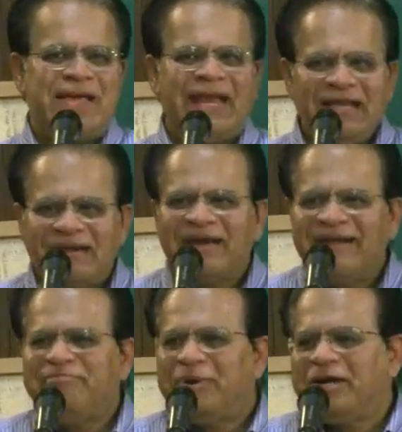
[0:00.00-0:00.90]

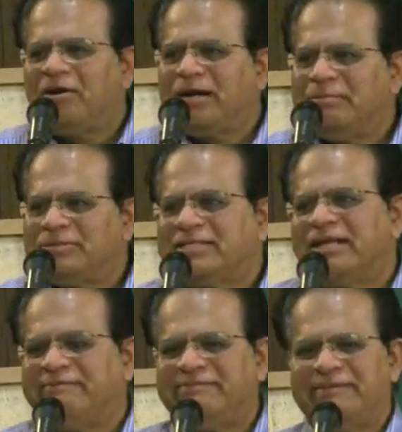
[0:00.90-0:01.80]
Engraved by God
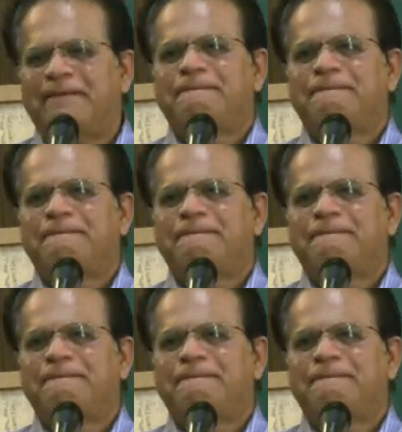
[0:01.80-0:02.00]
Himself.